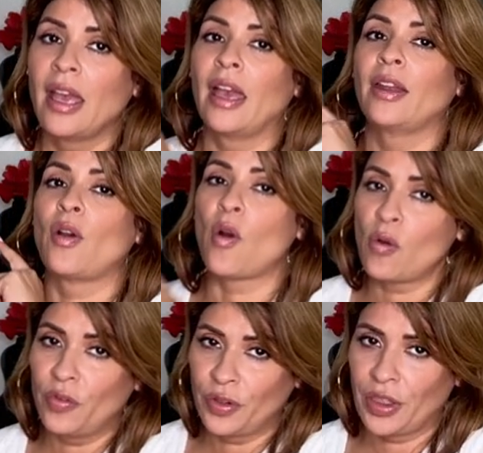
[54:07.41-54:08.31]
and
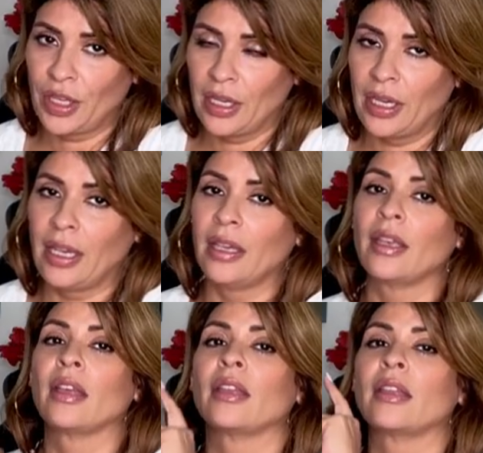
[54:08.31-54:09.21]
overthinking,
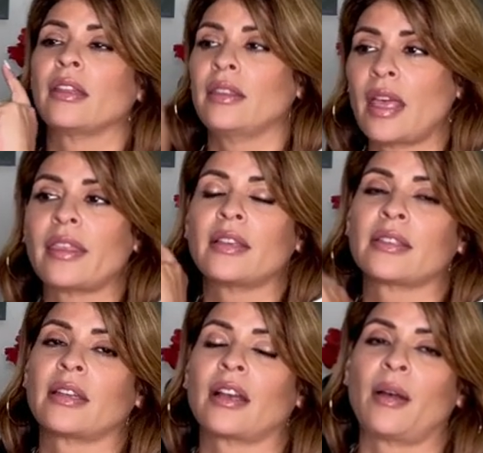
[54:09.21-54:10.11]
nothing is
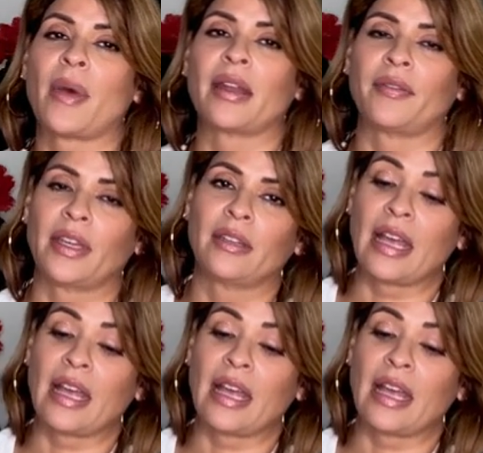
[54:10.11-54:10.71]
going to come out of it.